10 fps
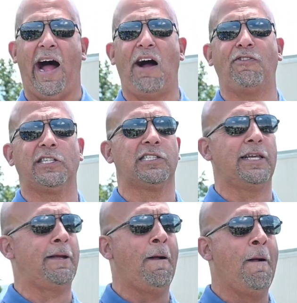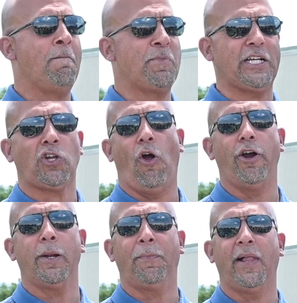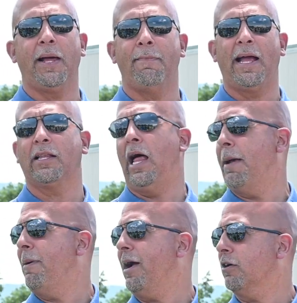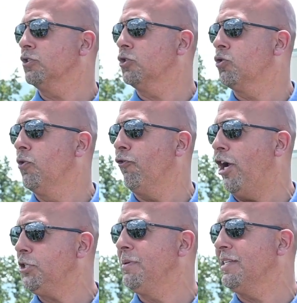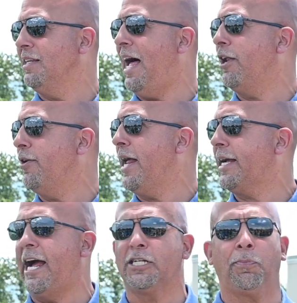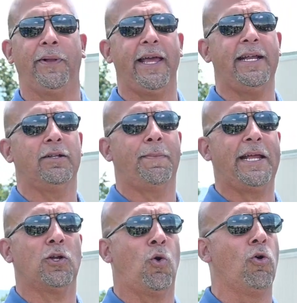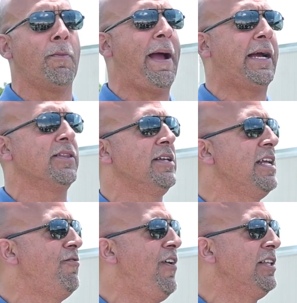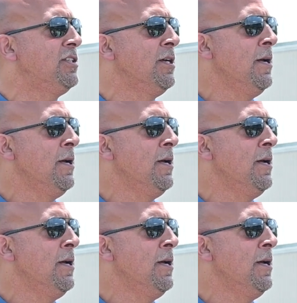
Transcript: Obviously, it's hard to play Mike linebacker as a true freshman. It's a lot on that guy's plate, being the quarterback of the defense.